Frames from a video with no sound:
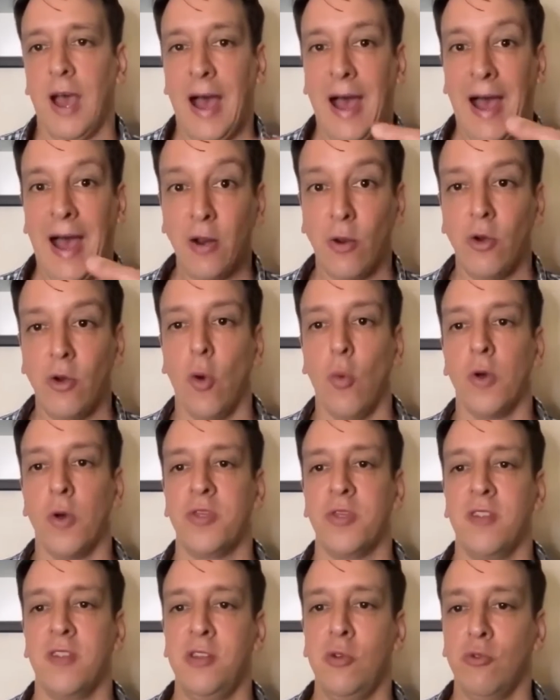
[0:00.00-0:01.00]
I don't know what
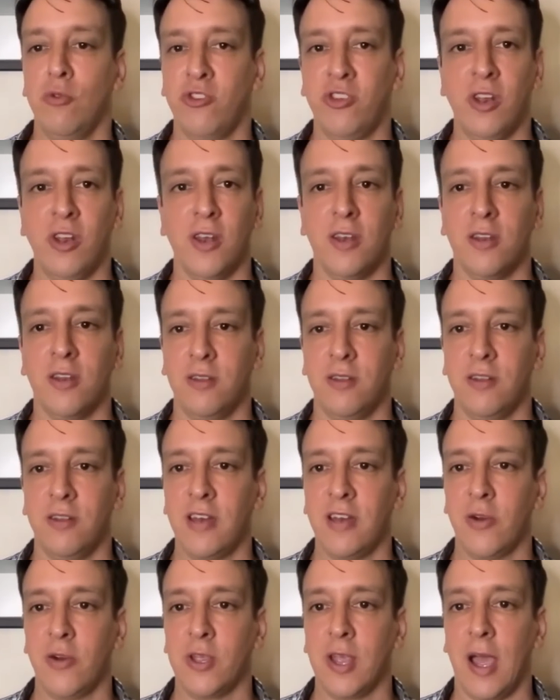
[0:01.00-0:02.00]
the New Zealand
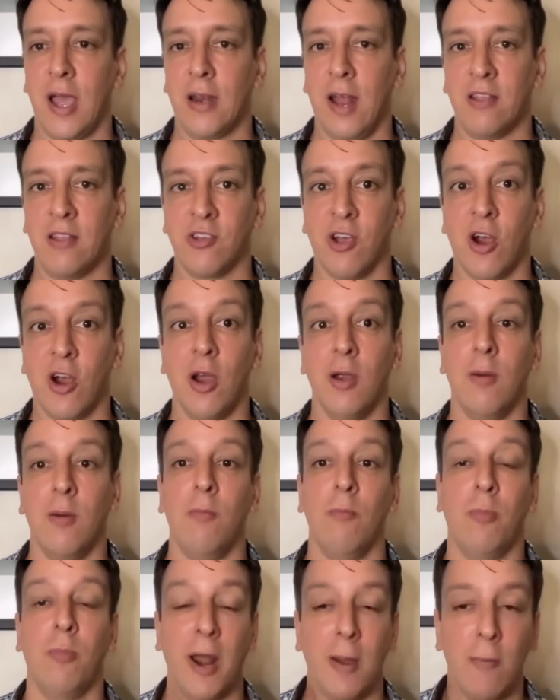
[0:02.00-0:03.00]
dietary guidelines are,
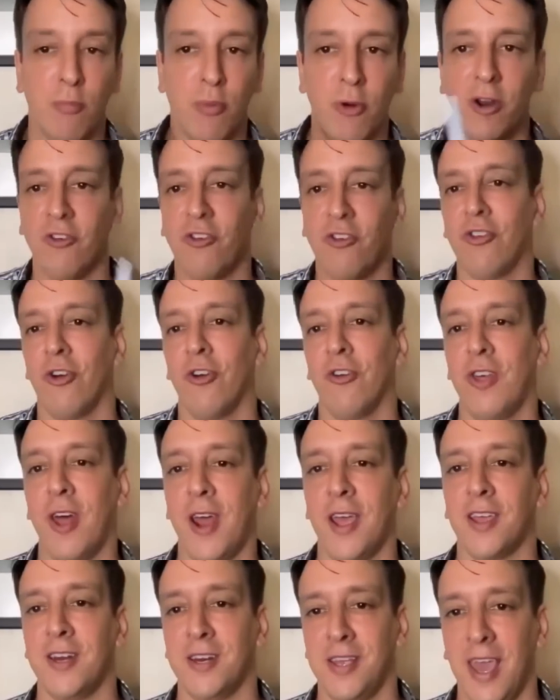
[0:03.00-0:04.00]
but I'm pretty sure that
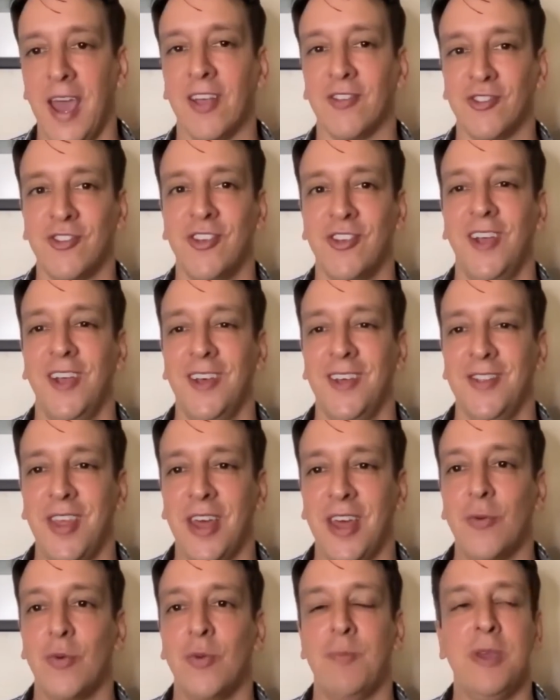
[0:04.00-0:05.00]
I can guess
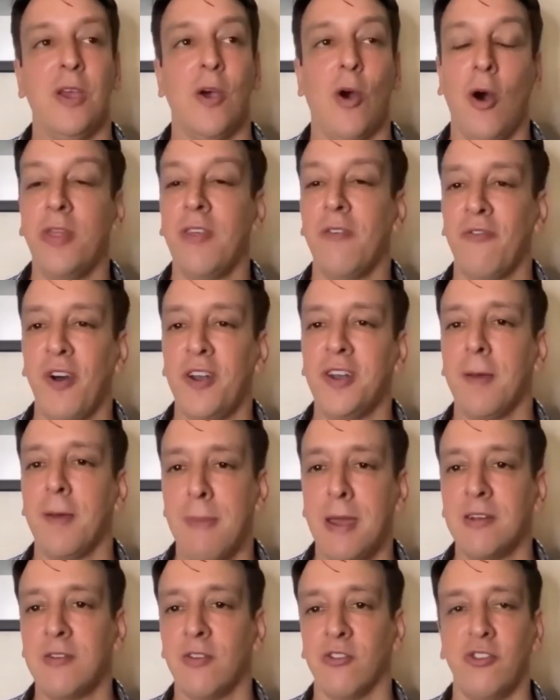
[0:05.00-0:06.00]
that it would be on the
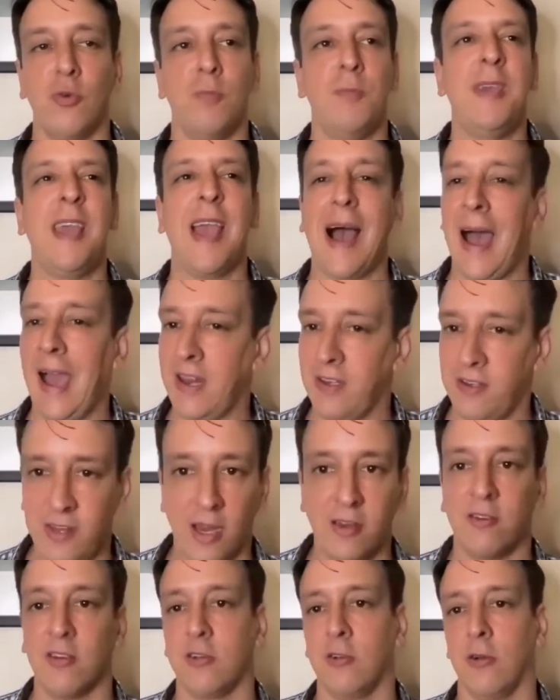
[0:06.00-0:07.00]
fundamentals, it would be
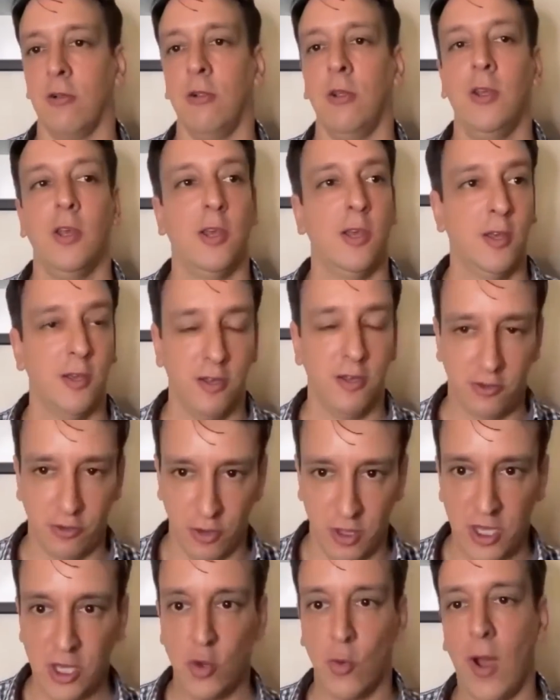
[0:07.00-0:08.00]
identical to
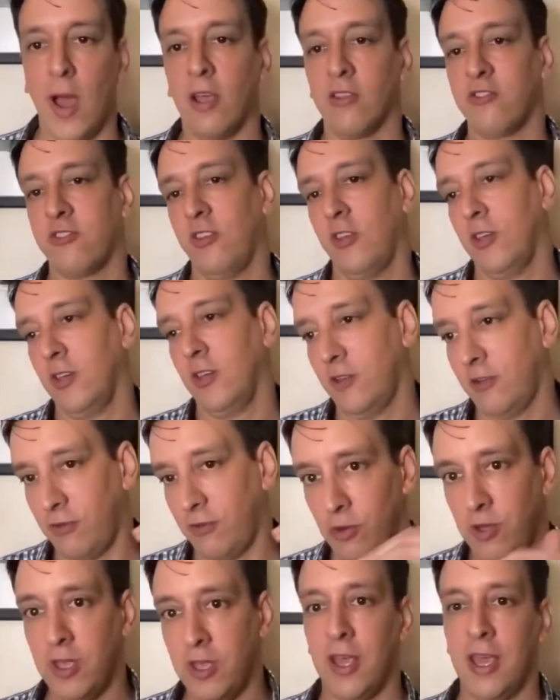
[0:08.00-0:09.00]
the US, to
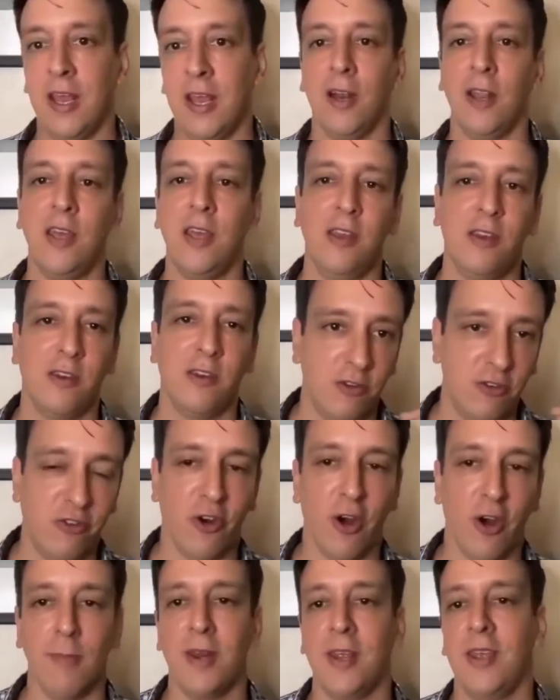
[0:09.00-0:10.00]
Italy, to
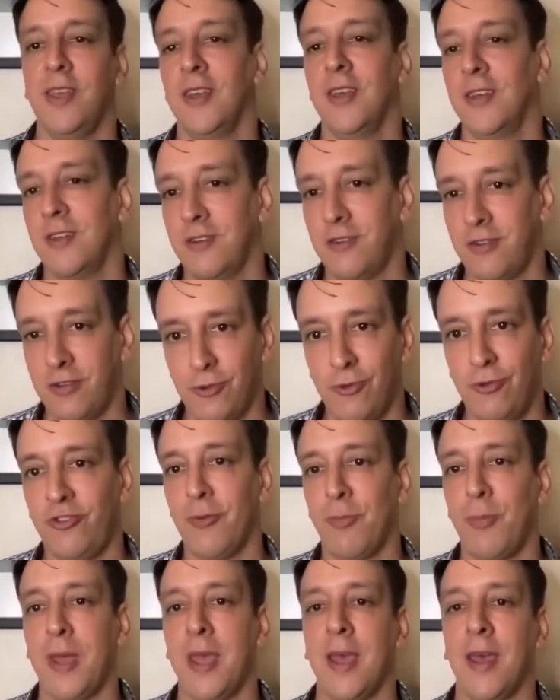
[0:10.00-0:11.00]
Germany, to
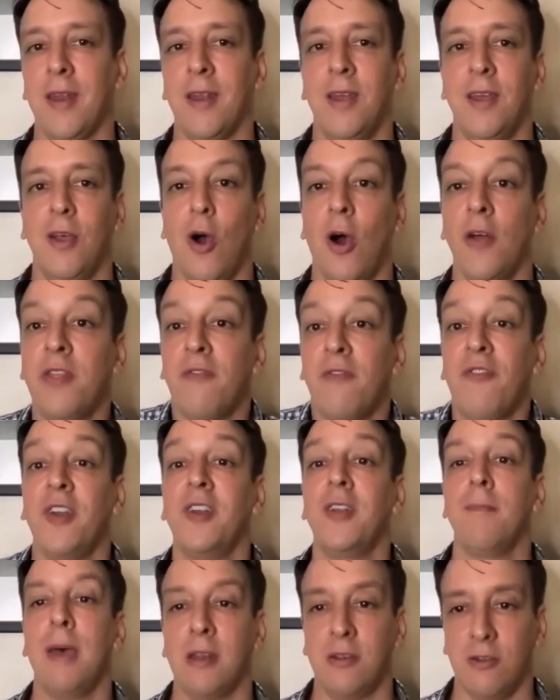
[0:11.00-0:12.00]
Japan on the
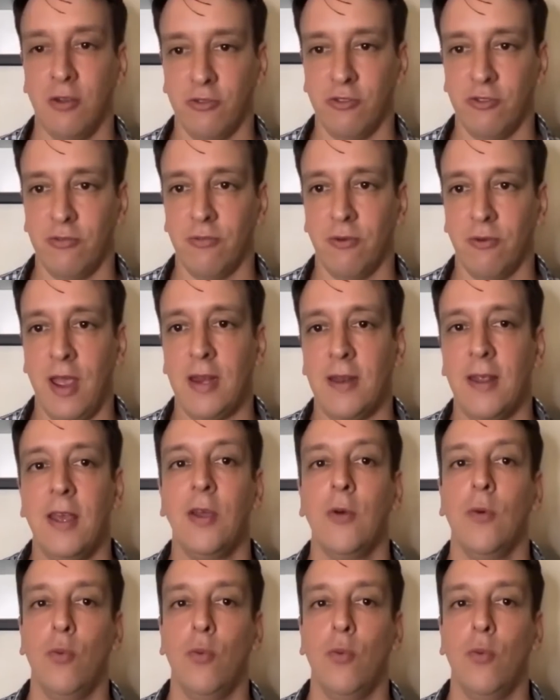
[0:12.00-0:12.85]
fundamentals, right?